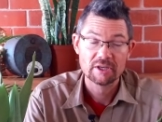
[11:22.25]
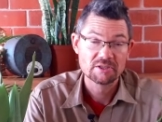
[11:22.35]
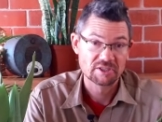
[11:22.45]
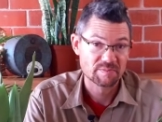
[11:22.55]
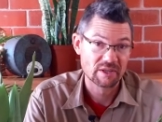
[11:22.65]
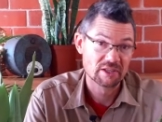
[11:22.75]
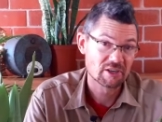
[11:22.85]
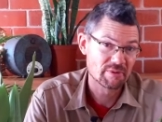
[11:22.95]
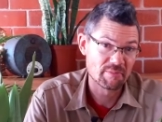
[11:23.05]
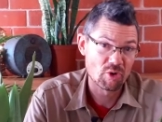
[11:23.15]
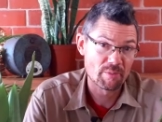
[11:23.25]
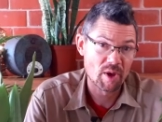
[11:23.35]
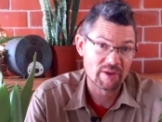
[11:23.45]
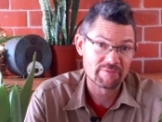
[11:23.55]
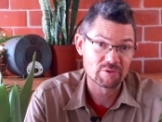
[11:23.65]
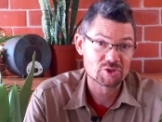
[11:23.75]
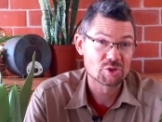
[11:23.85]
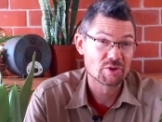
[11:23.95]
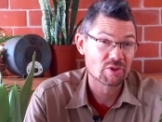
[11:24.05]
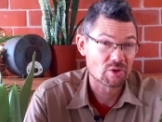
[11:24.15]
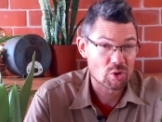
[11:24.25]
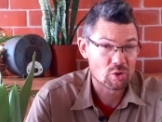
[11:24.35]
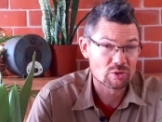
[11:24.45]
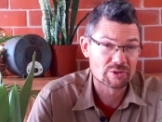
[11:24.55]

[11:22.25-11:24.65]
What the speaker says: Just be a little bit more mindful during the colder